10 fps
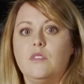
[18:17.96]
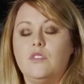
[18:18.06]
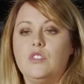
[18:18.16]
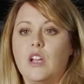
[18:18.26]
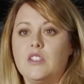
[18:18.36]

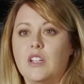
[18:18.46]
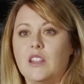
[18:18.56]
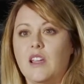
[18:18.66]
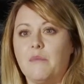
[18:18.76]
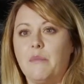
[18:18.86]

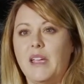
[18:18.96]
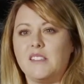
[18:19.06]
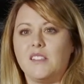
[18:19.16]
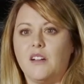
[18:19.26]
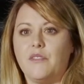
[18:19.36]
judging them
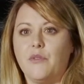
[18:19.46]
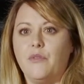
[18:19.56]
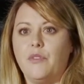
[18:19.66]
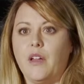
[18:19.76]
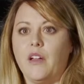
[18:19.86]
based off of
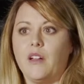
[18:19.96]
the